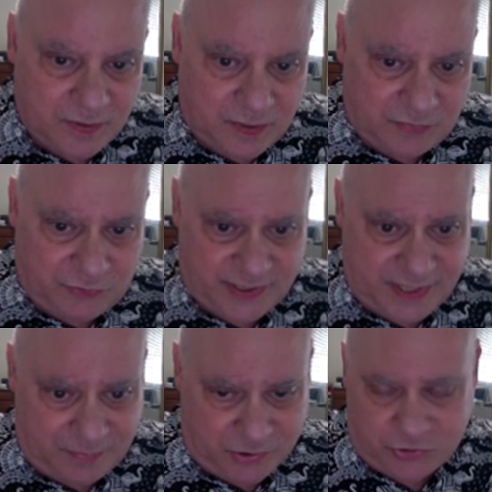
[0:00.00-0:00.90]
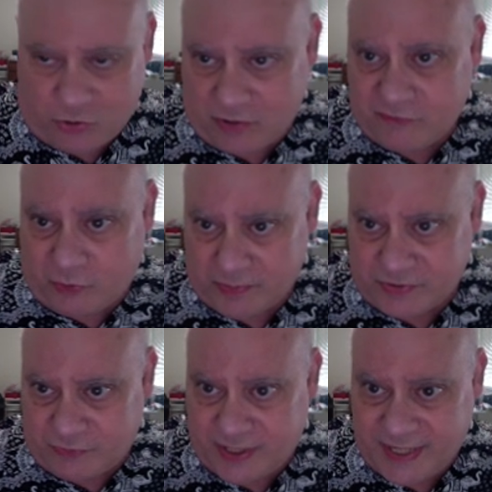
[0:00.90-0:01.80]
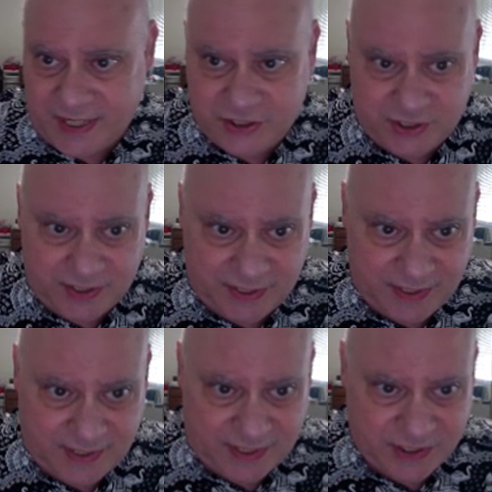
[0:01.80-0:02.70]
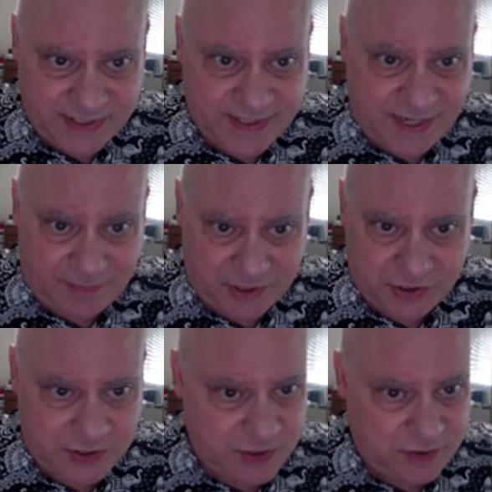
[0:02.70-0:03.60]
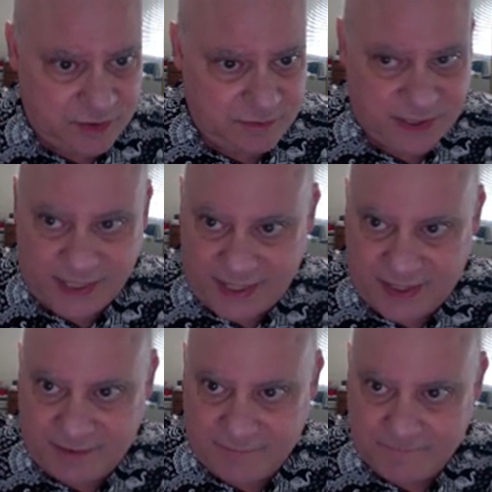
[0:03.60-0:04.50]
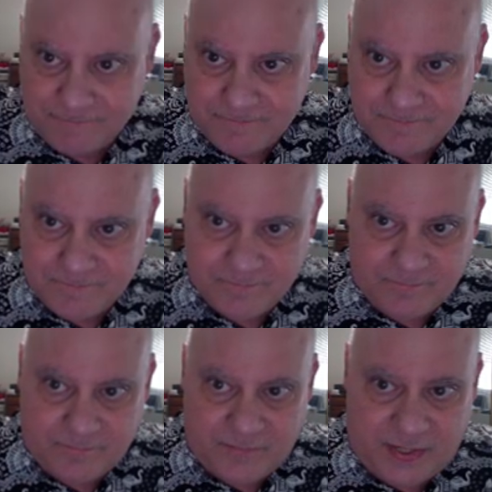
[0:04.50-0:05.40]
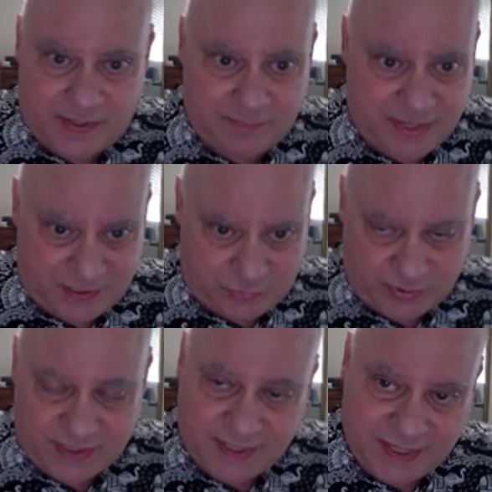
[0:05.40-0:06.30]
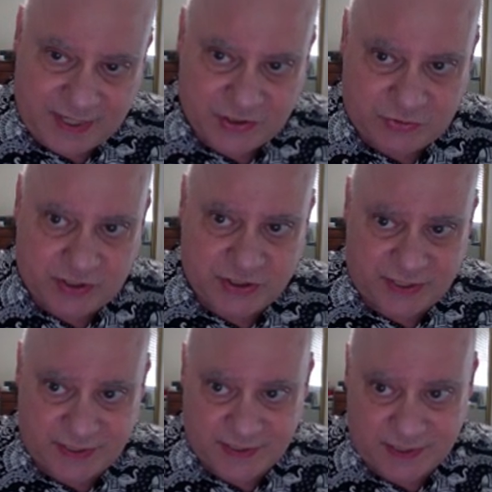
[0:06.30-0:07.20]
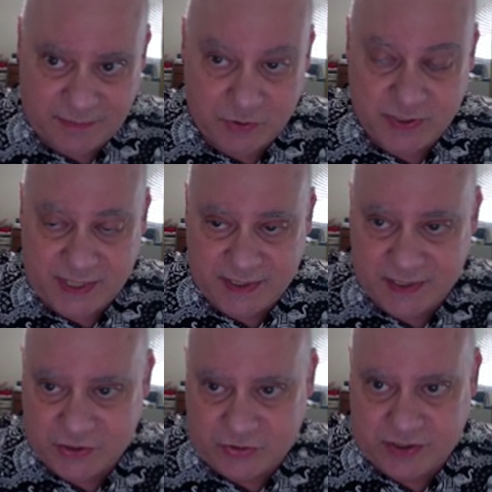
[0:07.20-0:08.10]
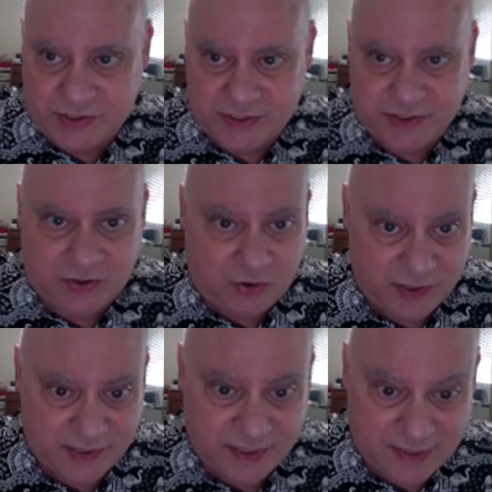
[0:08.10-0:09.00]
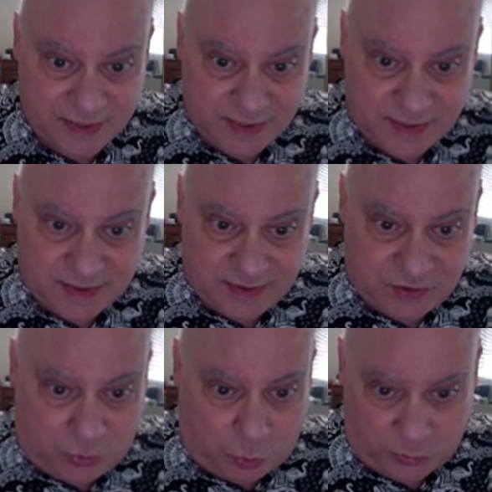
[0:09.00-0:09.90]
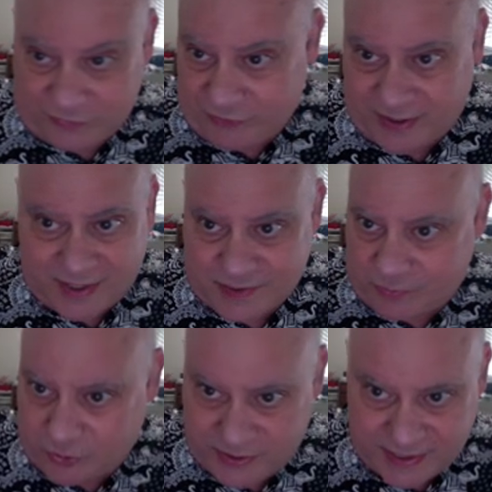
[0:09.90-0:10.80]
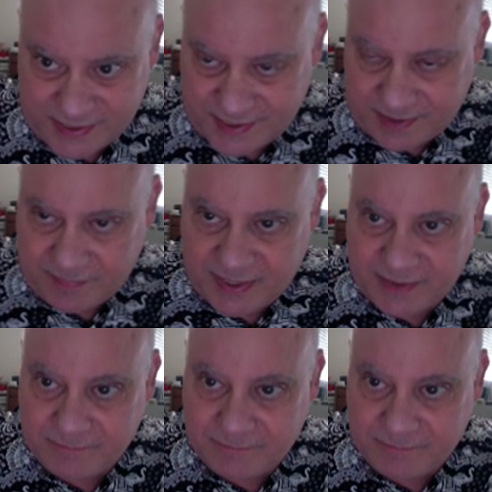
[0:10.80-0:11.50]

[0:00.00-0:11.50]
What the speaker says: For example, strong forms of radiation that can actually damage DNA can mess with the DNA instructions and mutate the instructions and cause whole different kinds of proteins to get made.